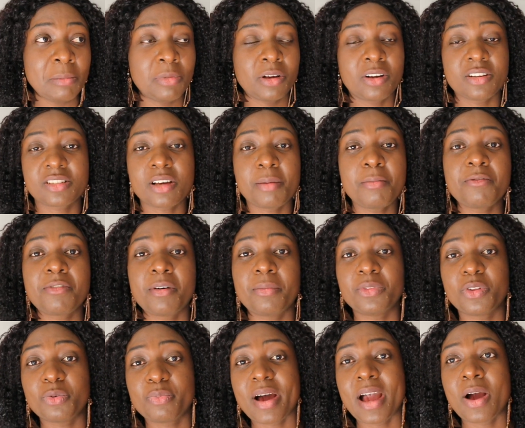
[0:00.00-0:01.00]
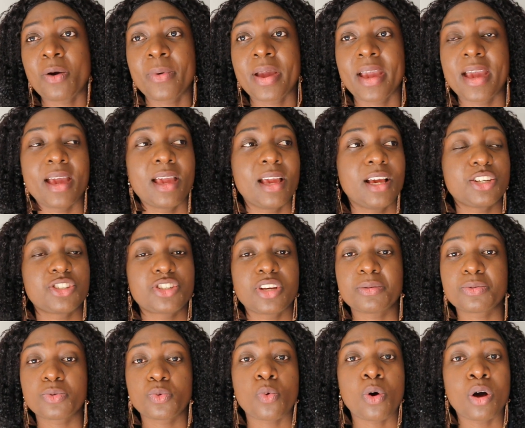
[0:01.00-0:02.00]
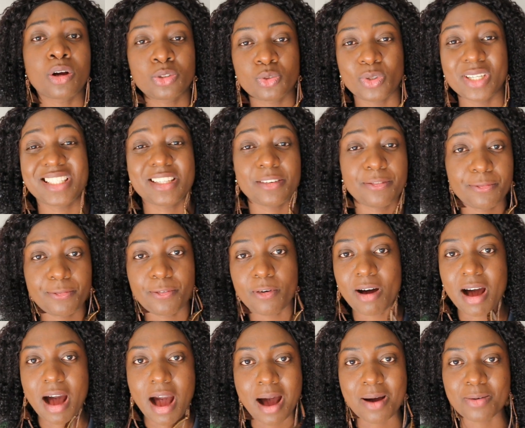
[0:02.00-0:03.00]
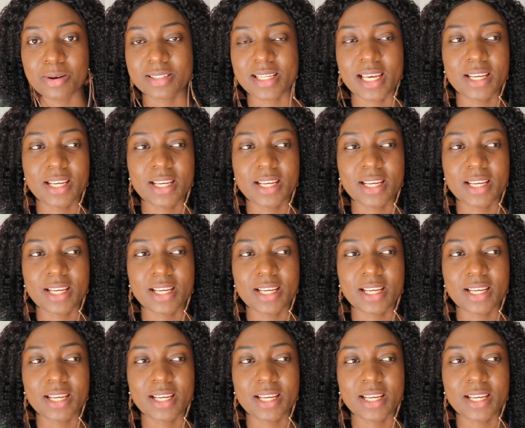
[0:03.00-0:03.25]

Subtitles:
Because coming from Dubai where shops work 24 hours,